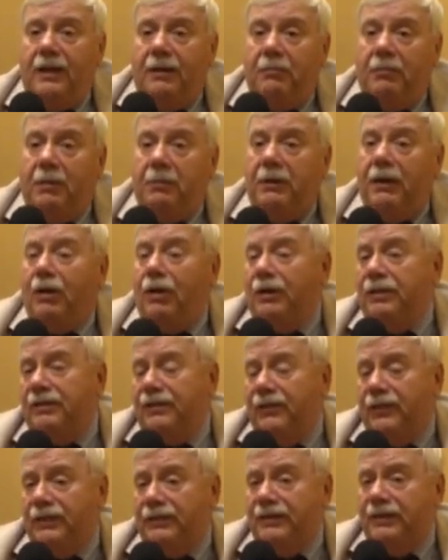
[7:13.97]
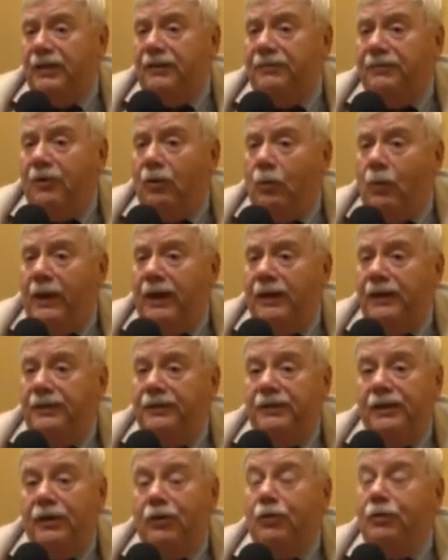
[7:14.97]
But because of his sinful ways,
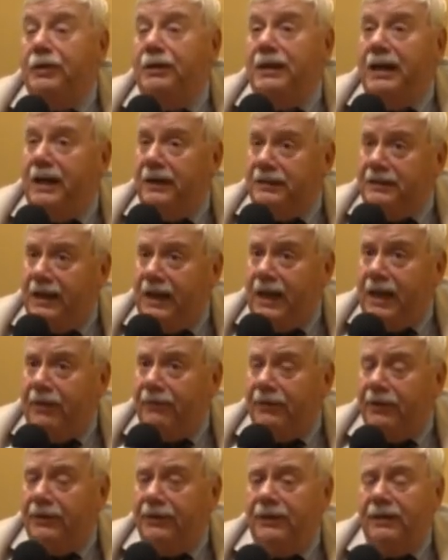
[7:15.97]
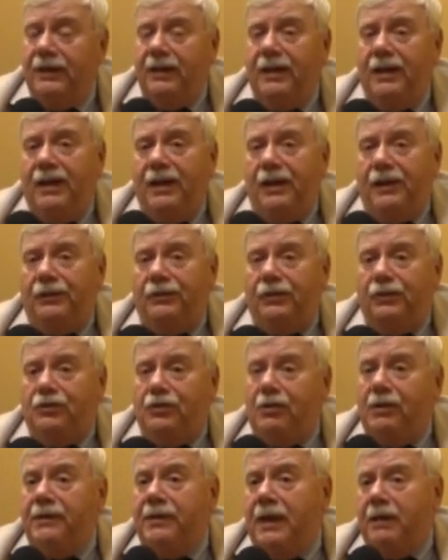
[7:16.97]
he couldn't enter heaven. So
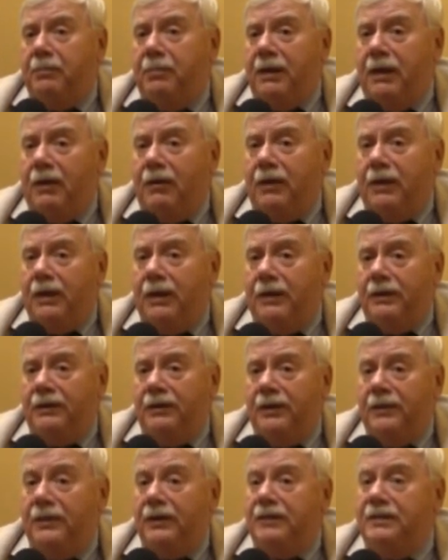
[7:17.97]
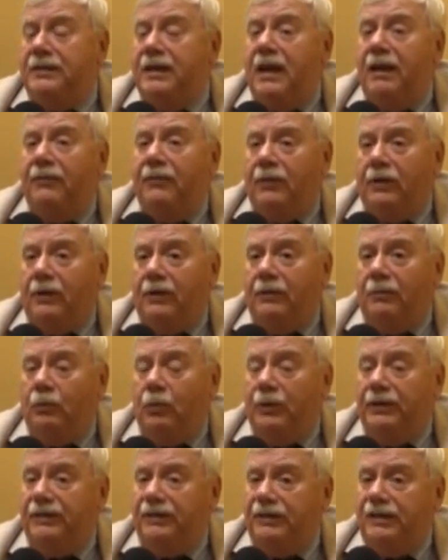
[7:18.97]
during that period, the devil
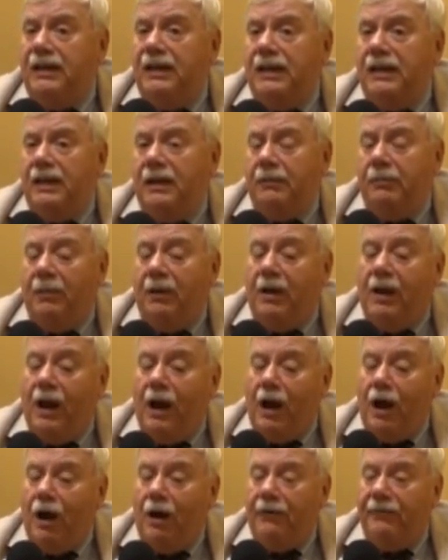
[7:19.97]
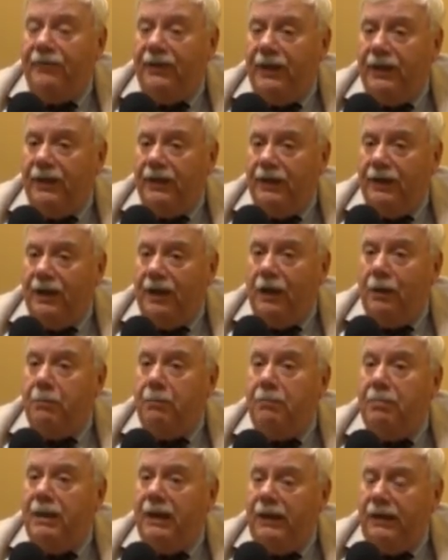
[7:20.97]
would see him carving a
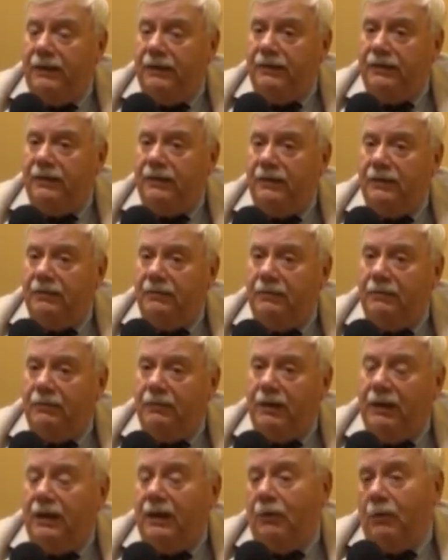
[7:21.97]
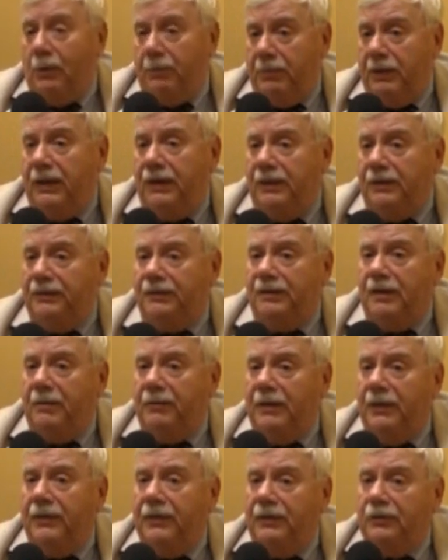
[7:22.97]
beet. And now a beet is
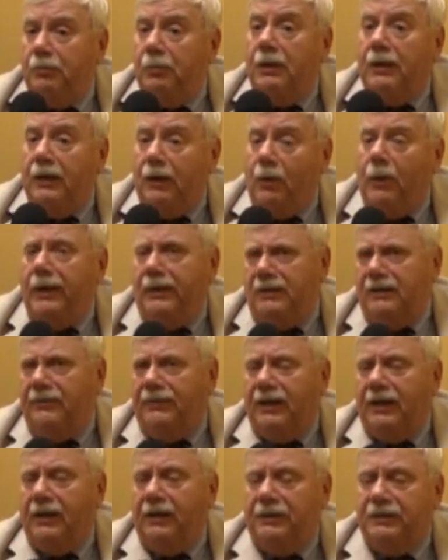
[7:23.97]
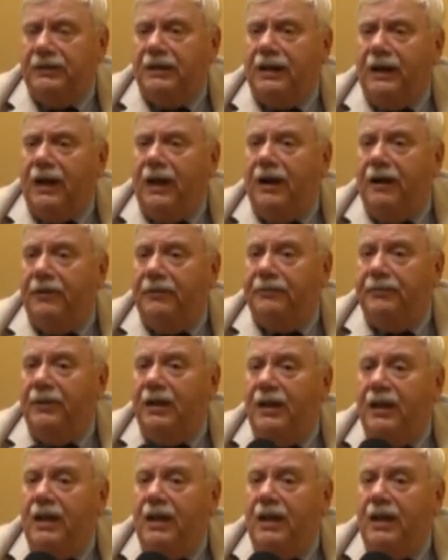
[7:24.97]
something that's really quite difficult to carve.